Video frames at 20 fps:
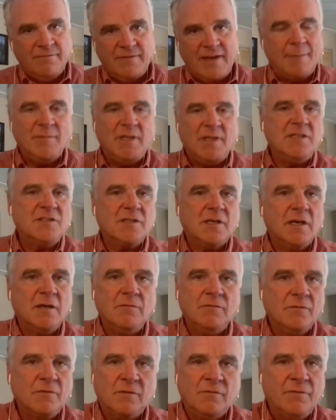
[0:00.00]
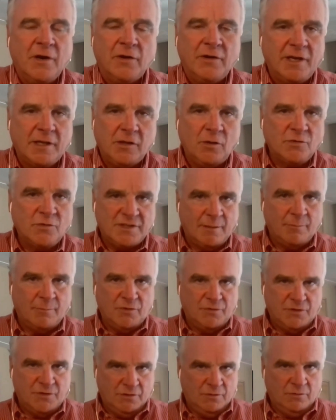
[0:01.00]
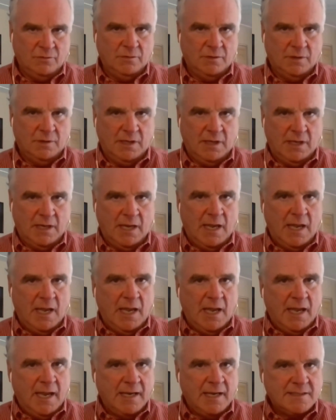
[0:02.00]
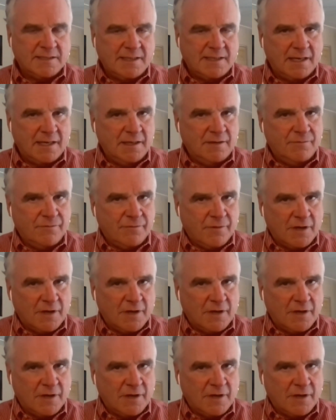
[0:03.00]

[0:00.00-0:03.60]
Family's very close number two. Extended